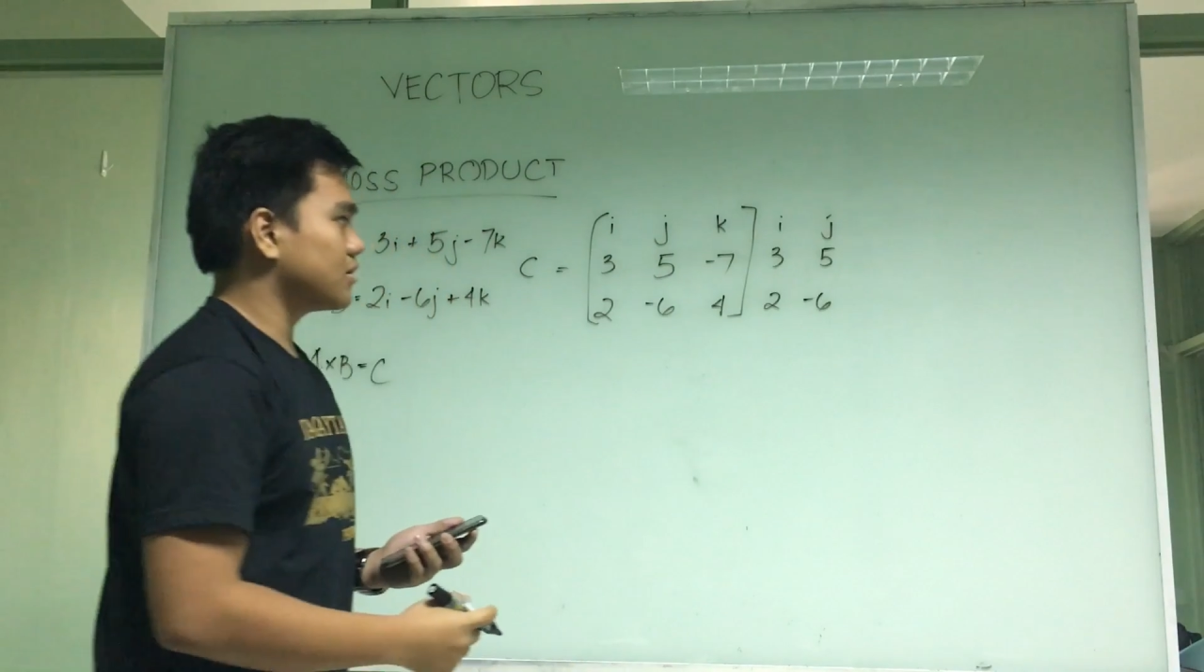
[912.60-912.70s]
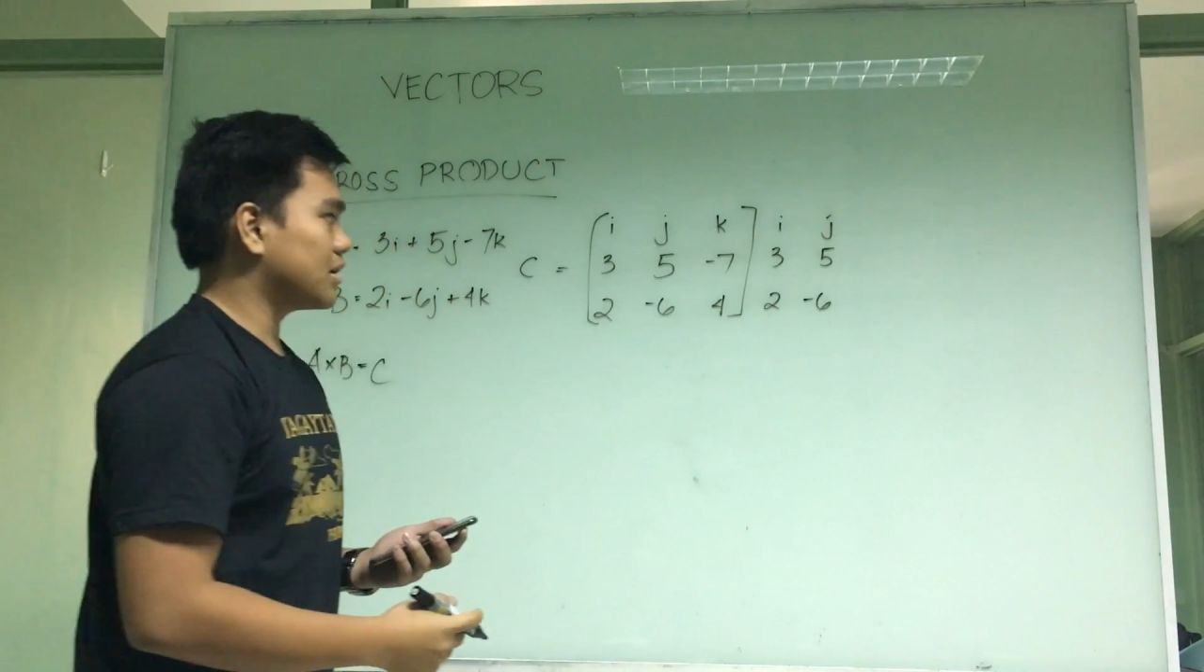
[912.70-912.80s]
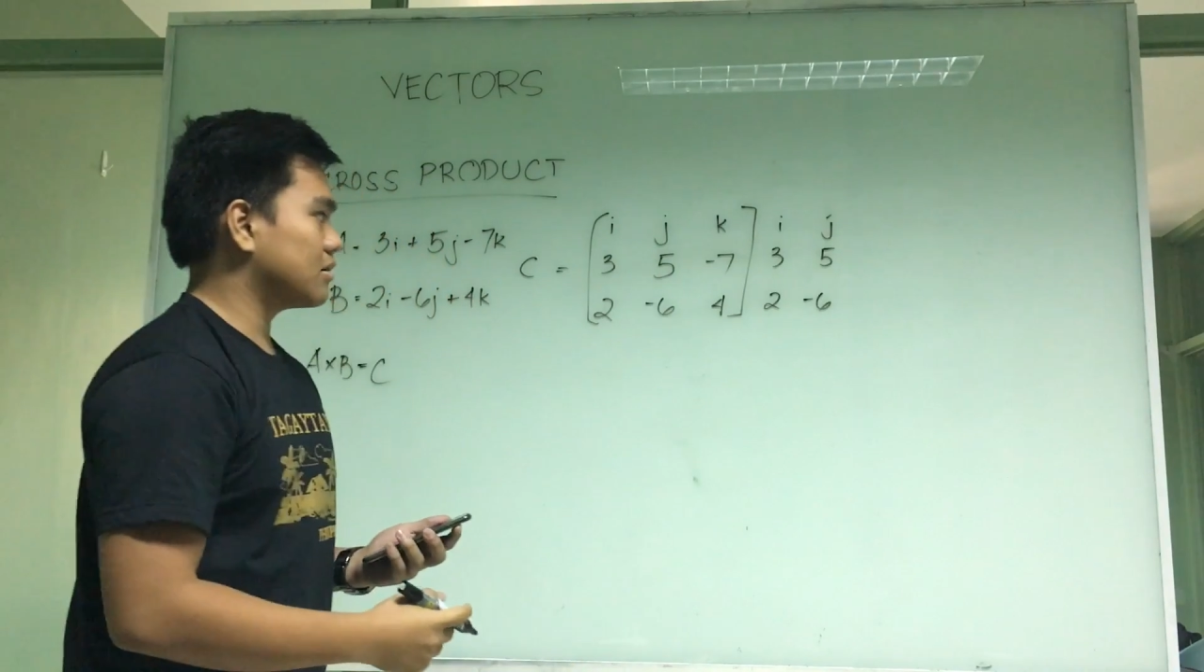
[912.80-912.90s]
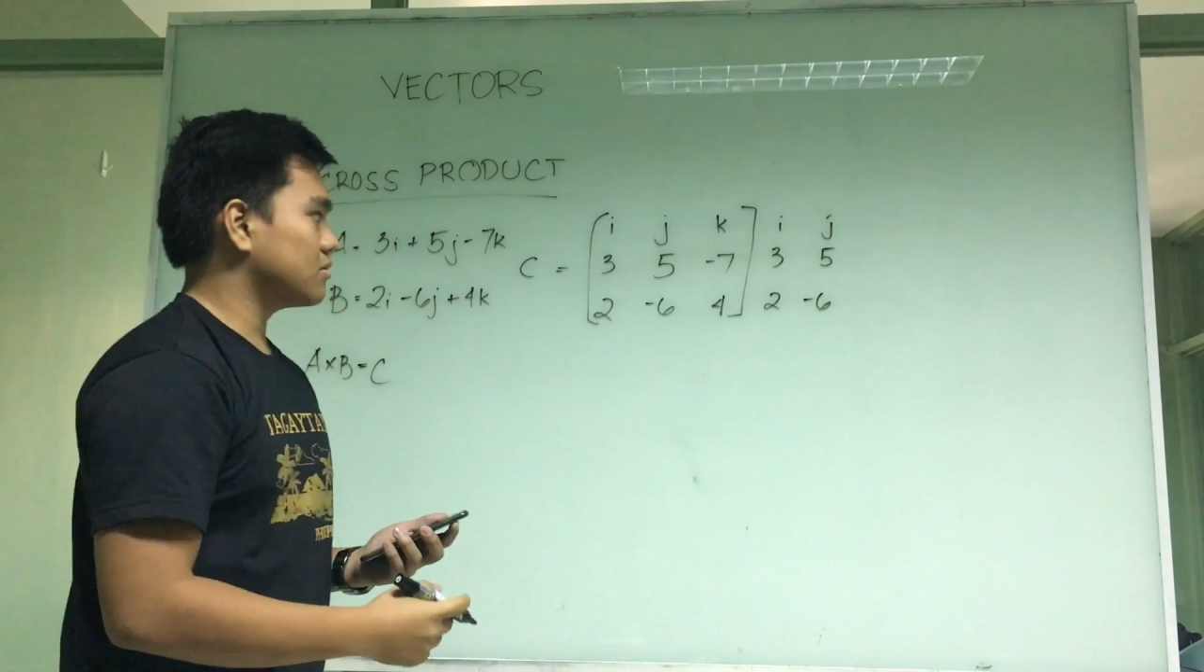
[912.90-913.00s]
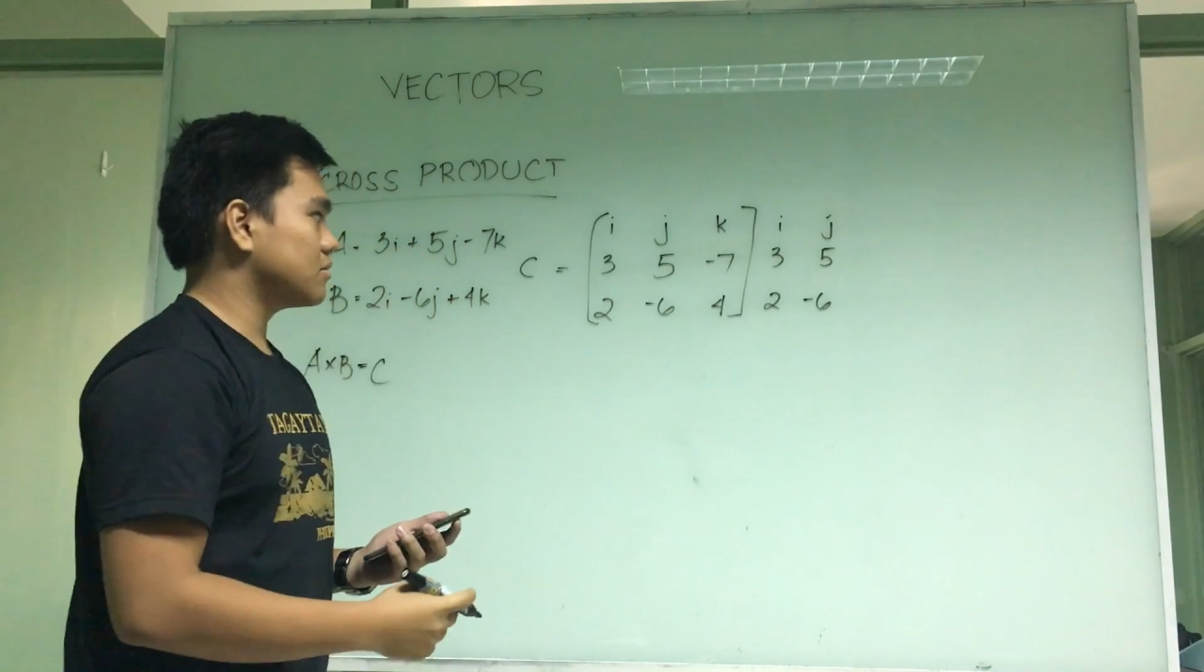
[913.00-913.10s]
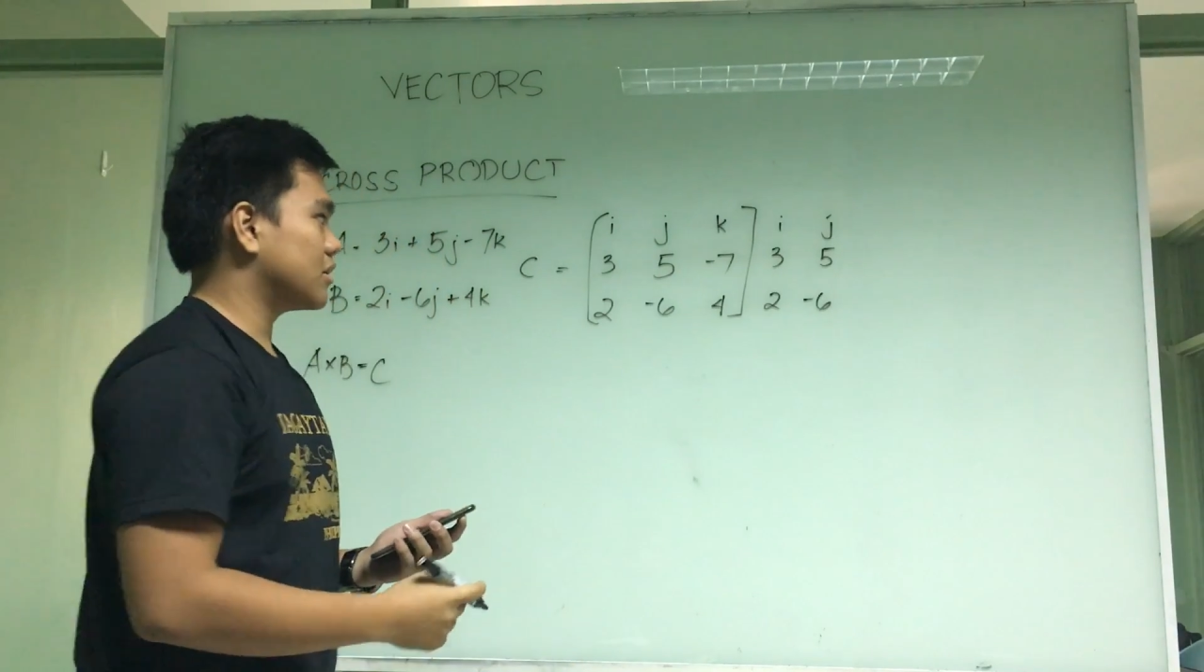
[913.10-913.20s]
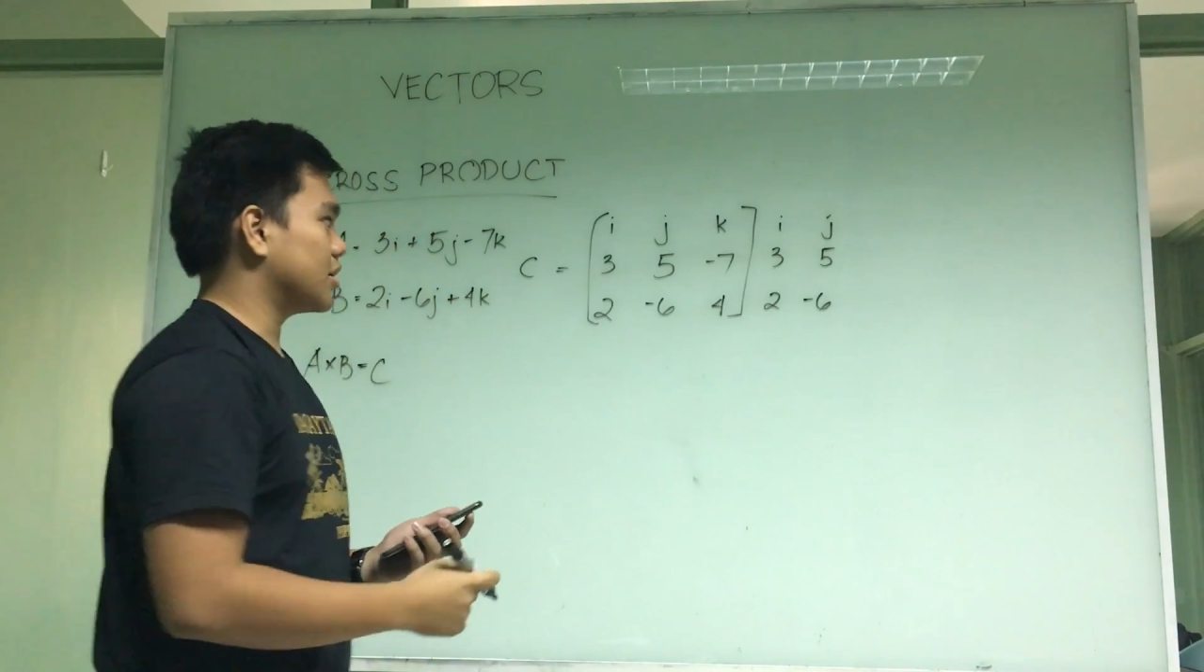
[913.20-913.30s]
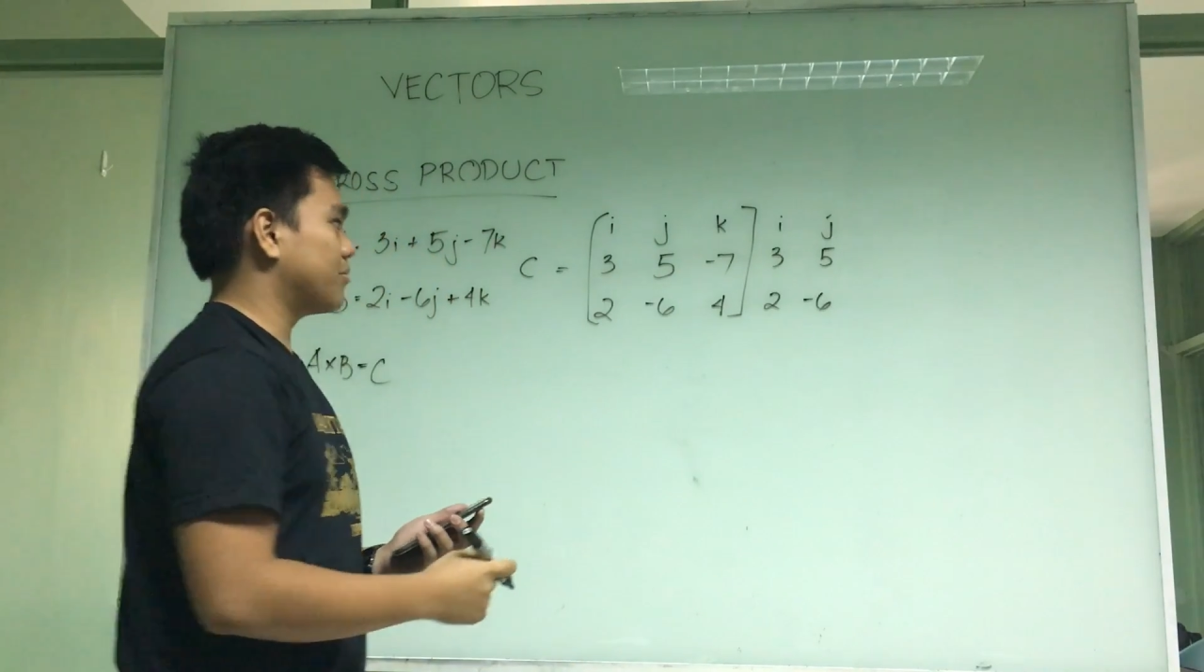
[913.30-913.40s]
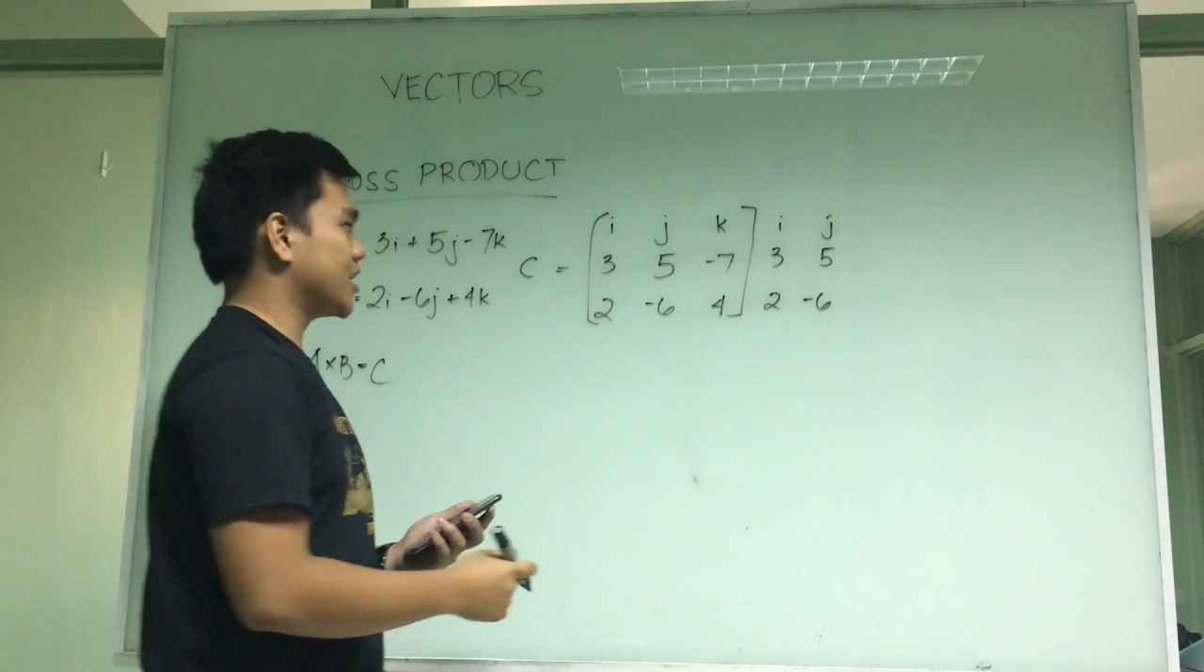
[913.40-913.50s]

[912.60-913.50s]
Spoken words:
Now,